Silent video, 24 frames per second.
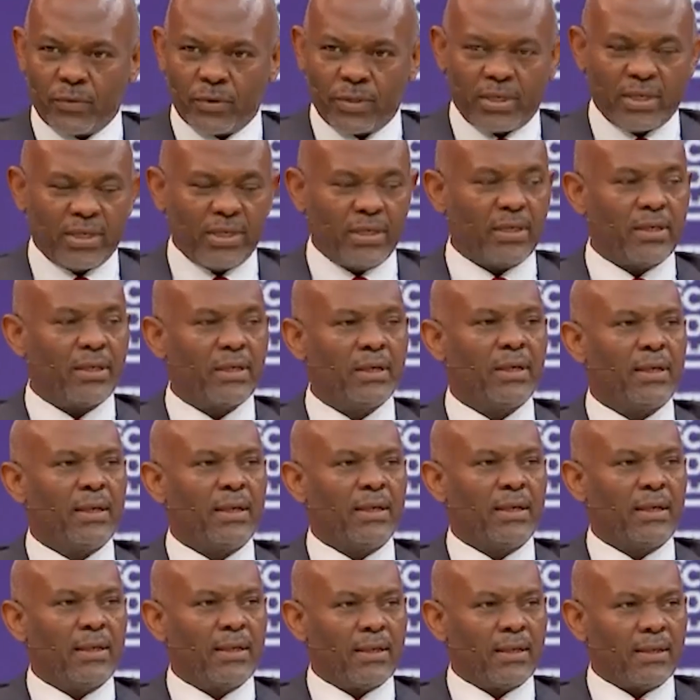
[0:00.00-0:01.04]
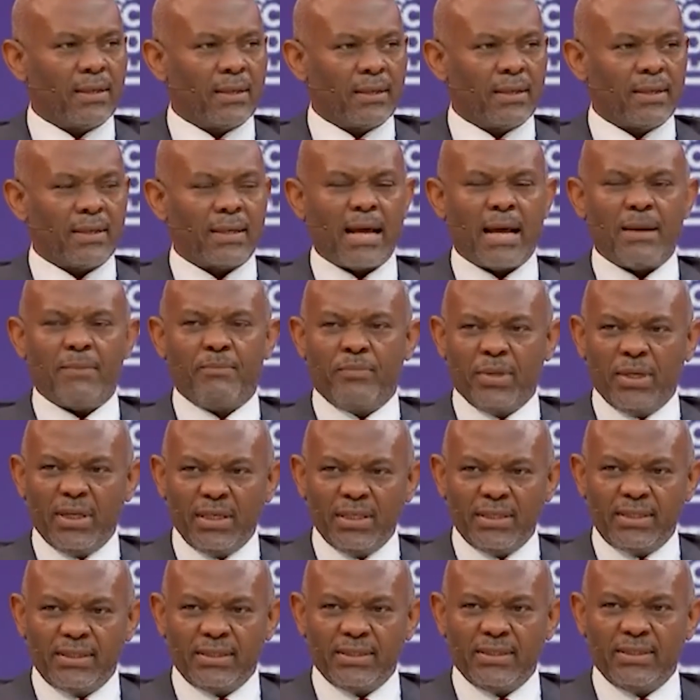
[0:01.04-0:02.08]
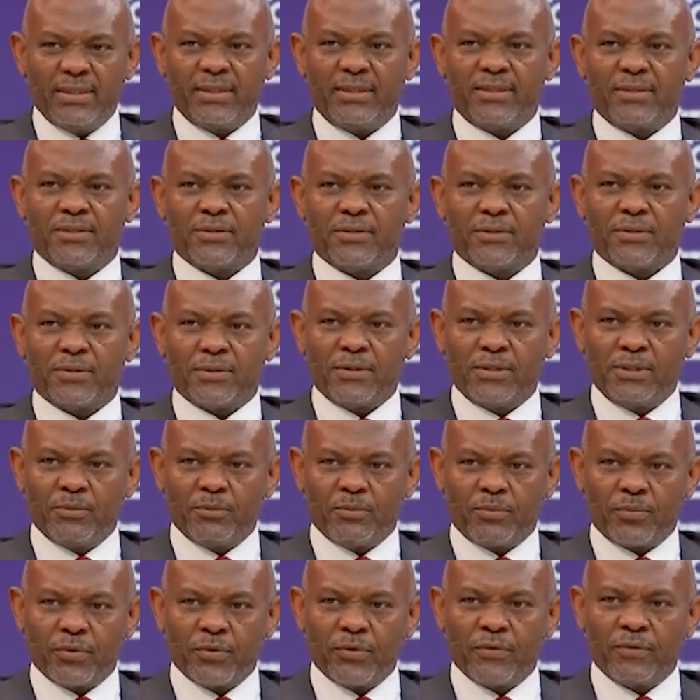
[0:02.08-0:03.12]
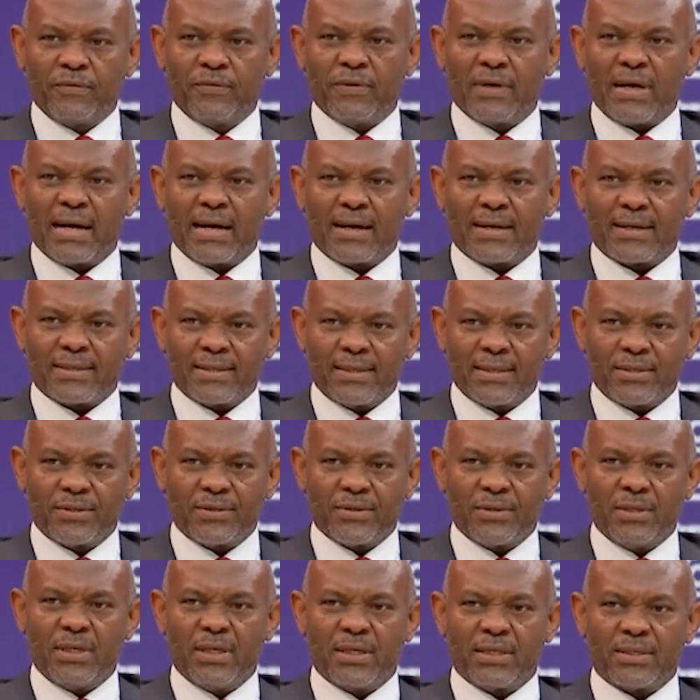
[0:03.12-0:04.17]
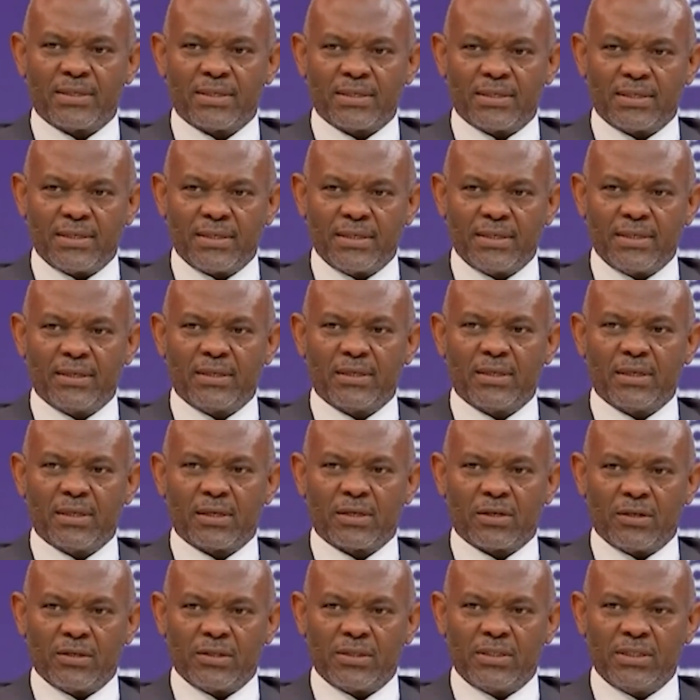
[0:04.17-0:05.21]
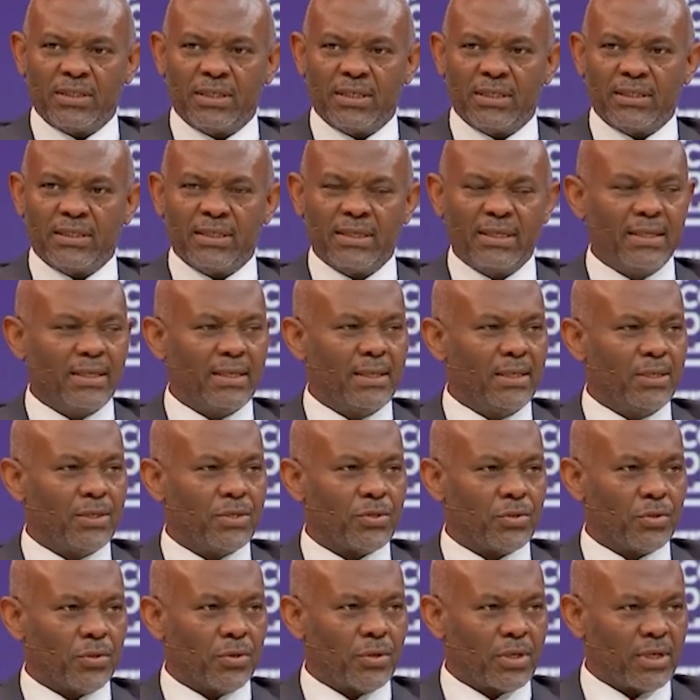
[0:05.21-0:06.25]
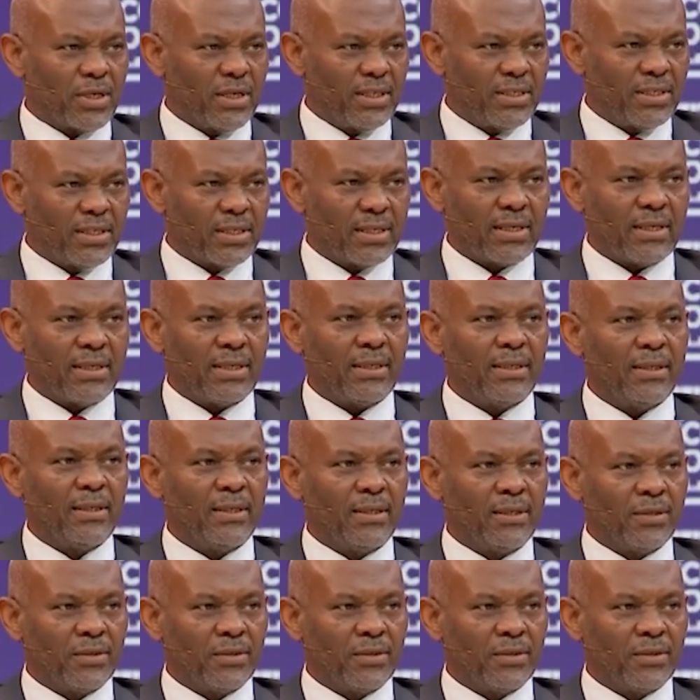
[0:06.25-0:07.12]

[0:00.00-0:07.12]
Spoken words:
within, ability to improve access to electricity on the continent is so critical